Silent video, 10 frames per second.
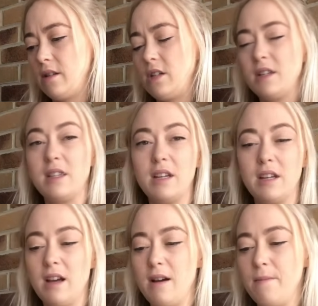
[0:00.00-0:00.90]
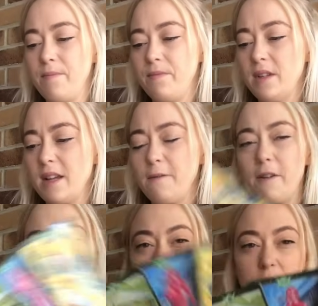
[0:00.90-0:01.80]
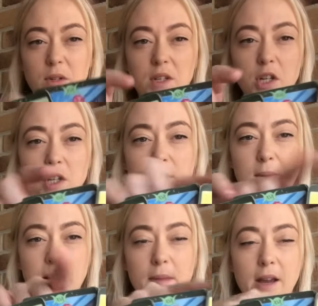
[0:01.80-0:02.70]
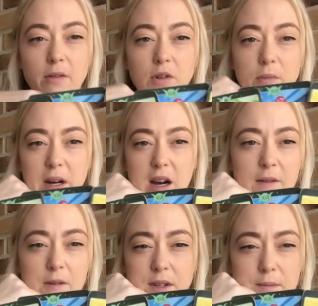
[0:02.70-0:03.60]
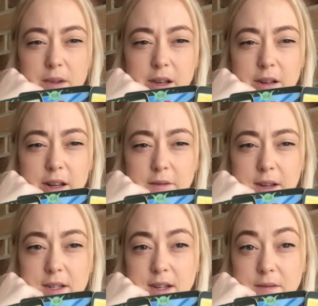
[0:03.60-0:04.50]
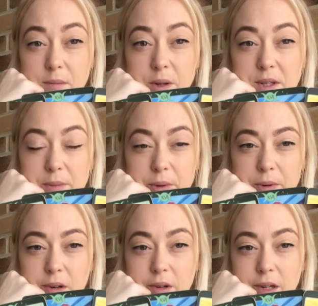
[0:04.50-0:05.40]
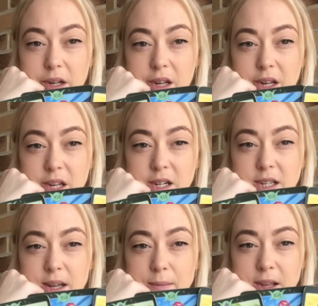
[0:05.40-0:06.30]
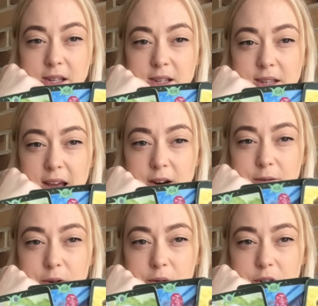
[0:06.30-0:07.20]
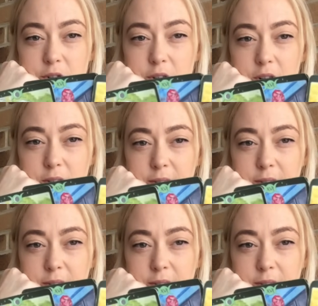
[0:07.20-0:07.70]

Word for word: just the, um, it's like financial decisions being made on your behalf or something, like if that's even possible, or just something that's out of your control.